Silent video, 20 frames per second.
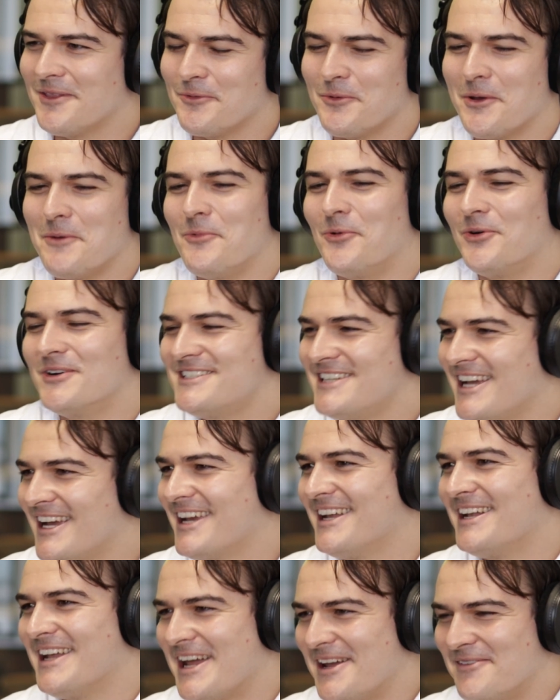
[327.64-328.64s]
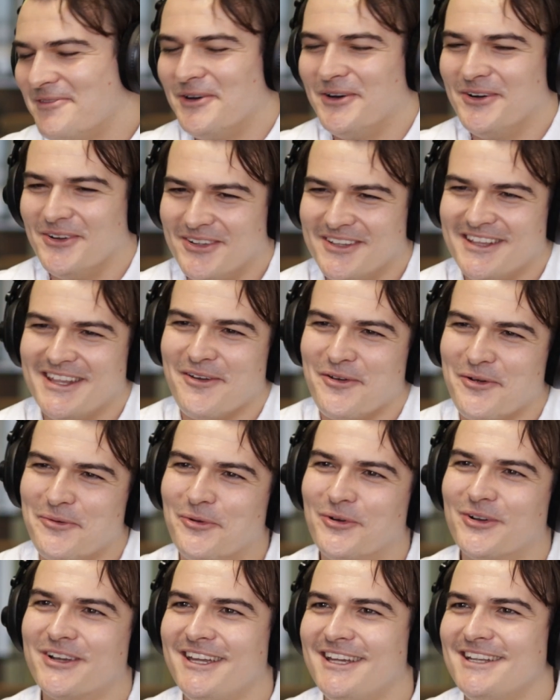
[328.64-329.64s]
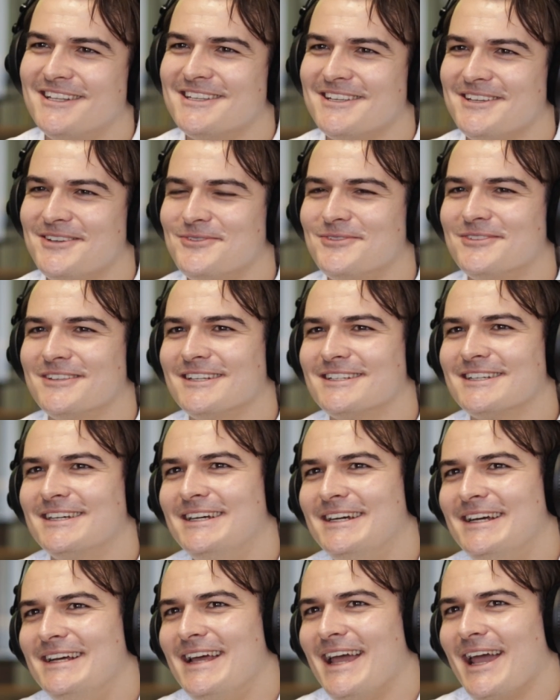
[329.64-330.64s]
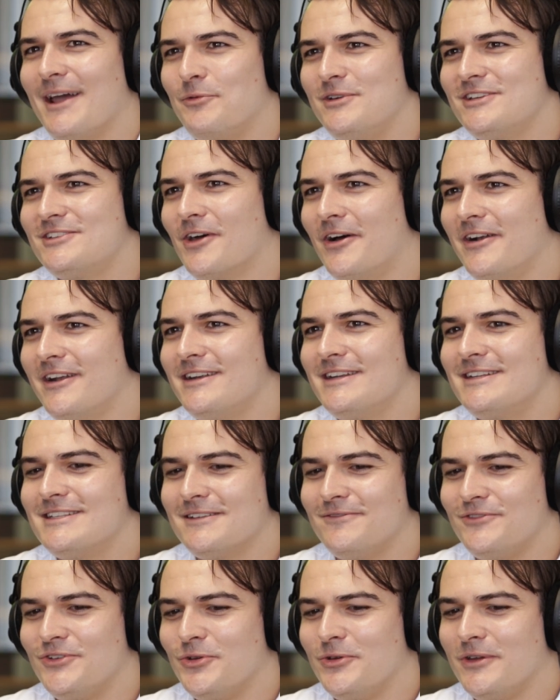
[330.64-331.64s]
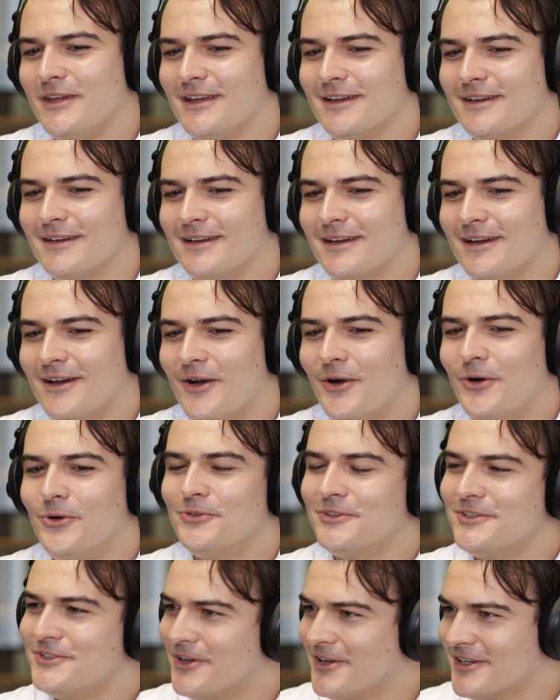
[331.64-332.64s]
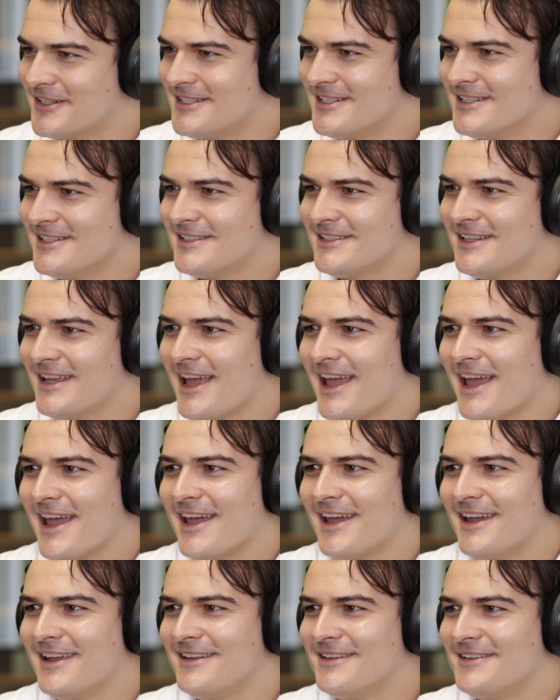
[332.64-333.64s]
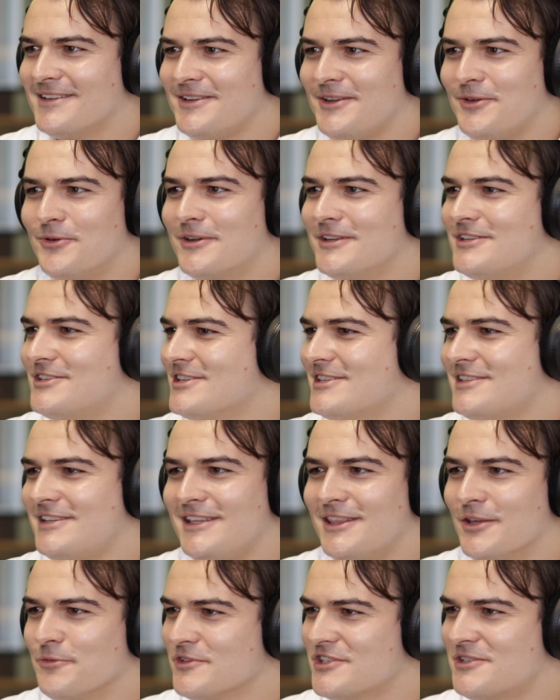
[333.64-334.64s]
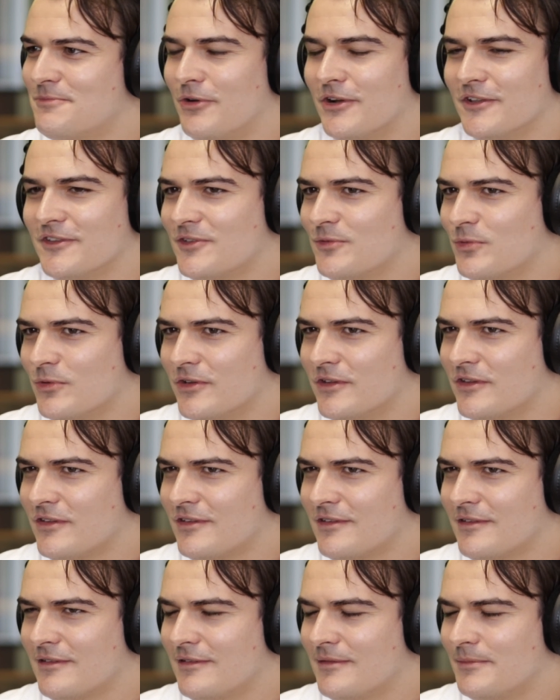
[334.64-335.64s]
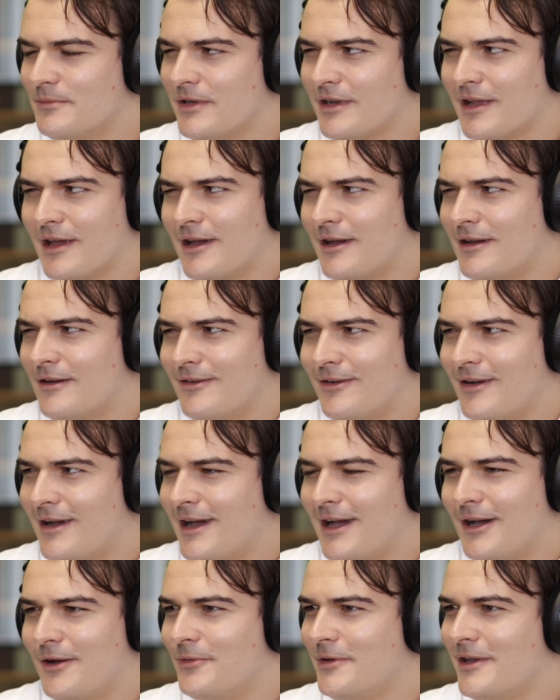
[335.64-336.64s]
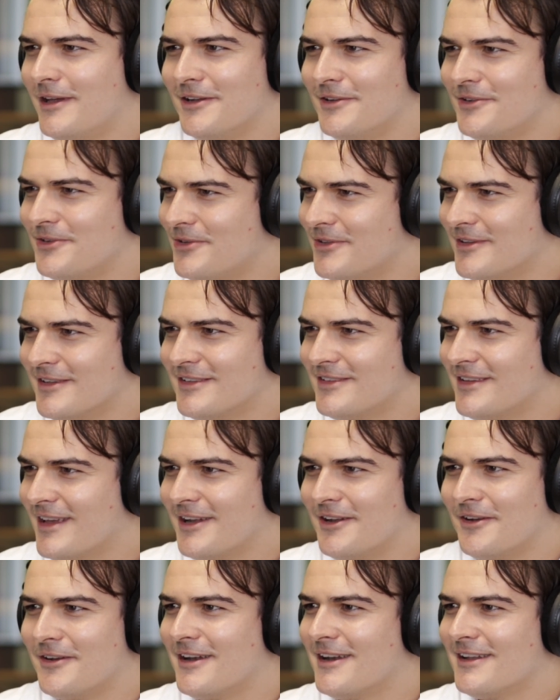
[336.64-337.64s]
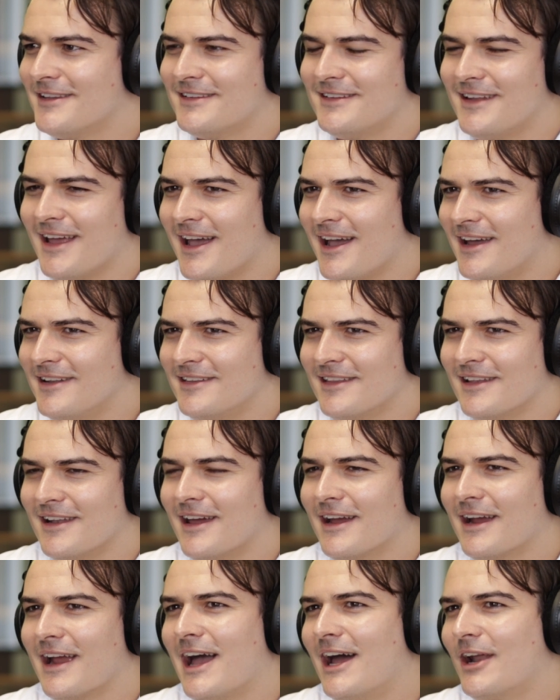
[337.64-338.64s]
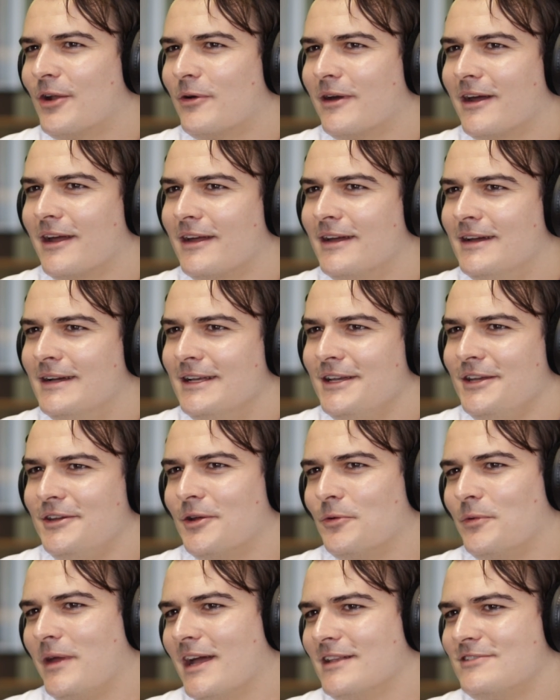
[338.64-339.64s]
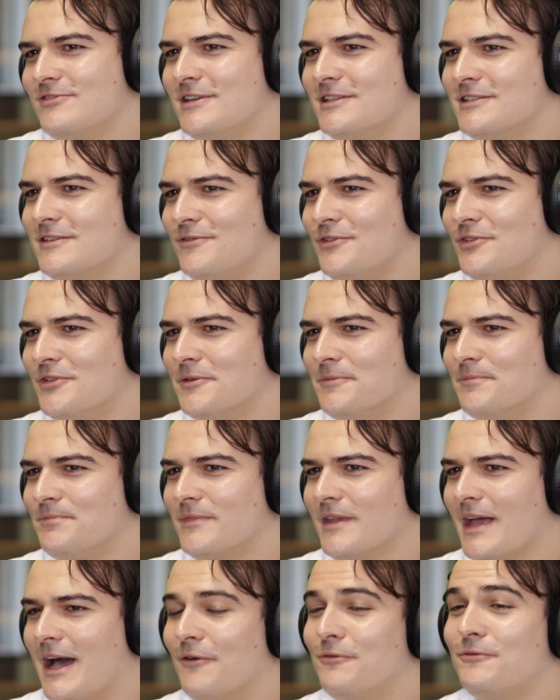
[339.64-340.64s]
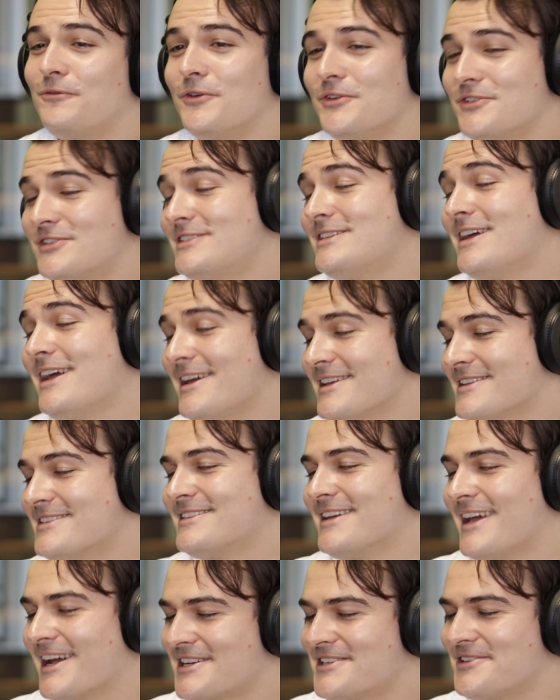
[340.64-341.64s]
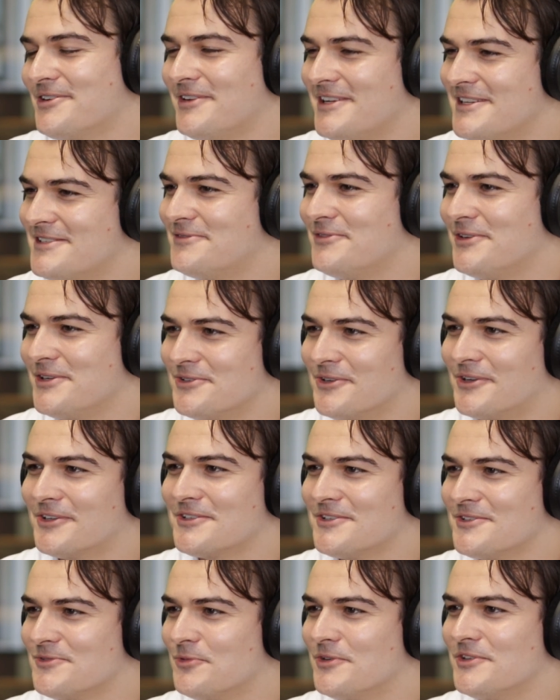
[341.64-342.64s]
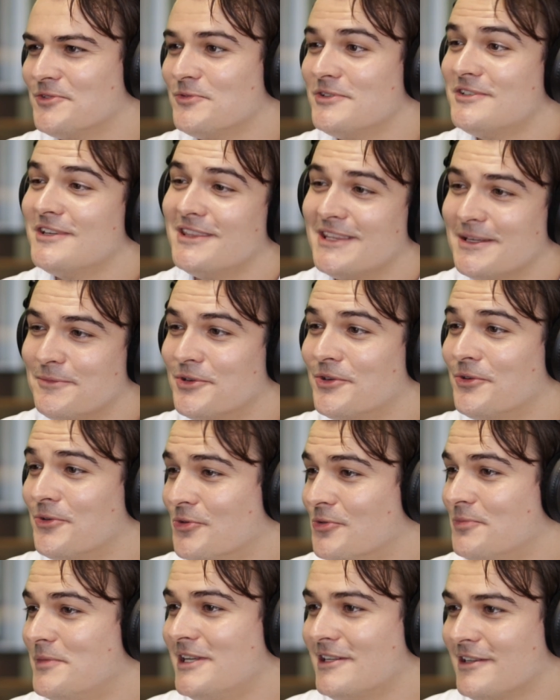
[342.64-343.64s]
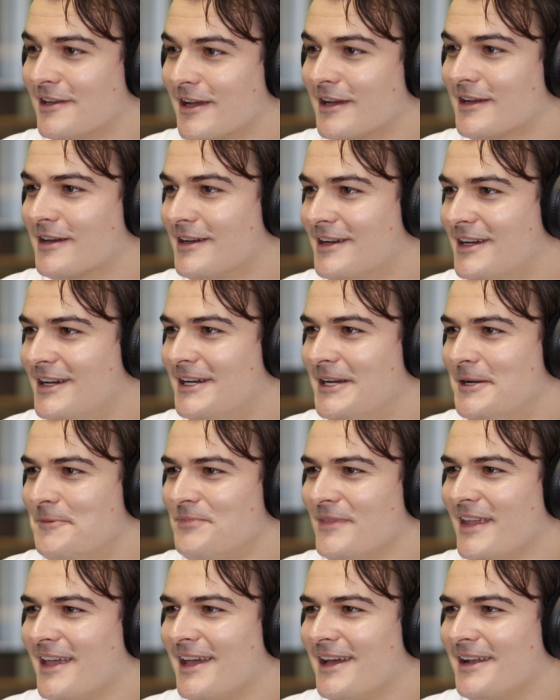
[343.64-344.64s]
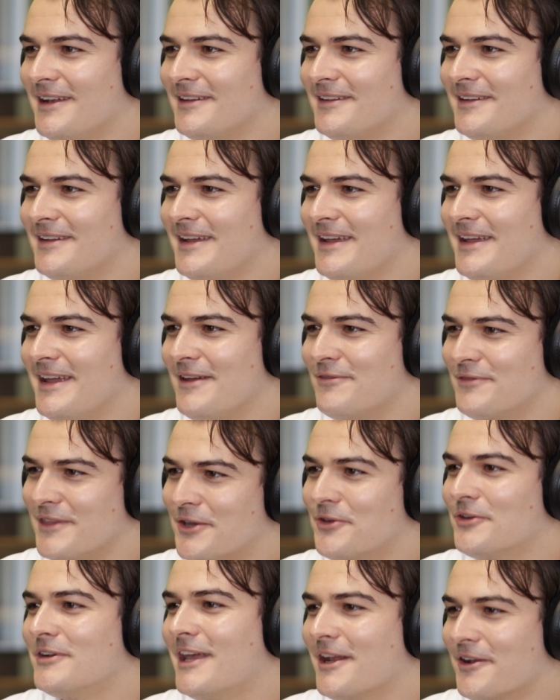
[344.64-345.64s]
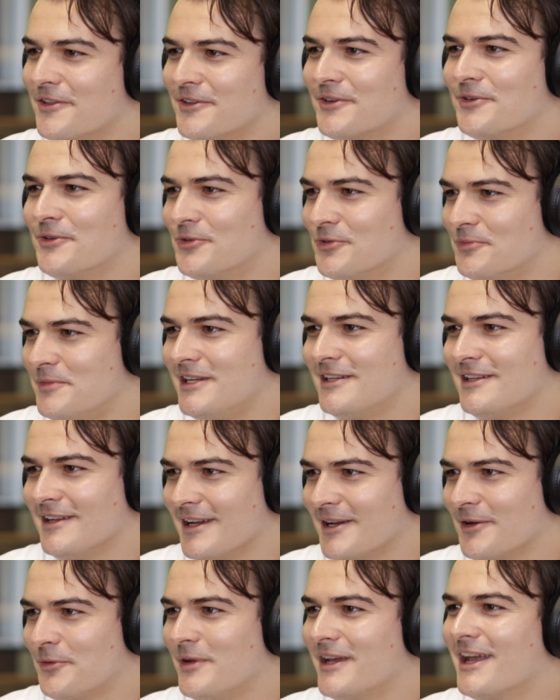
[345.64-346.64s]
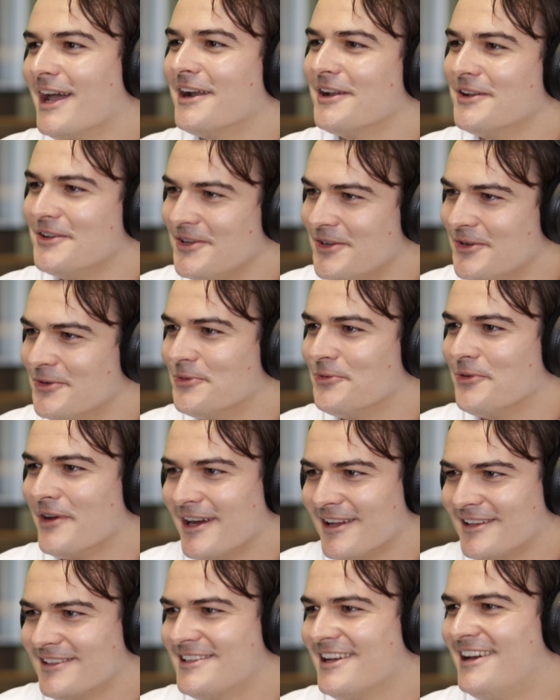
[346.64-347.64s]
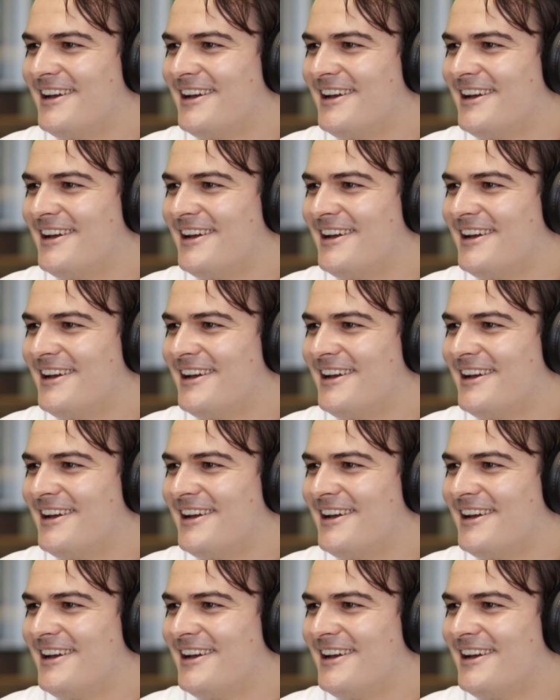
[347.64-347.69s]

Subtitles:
They were more tech-enabled, they were more keen to use it. And we started interviewing older doctors, and you could just see the response was, but how are we going to do this? I don't understand. And they're like, how do I, we had to interview them. Our first test actually on interviewing doctors was we sent them a Google Meet link. And if they couldn't get on the Google Meet link, we kind of knew, right?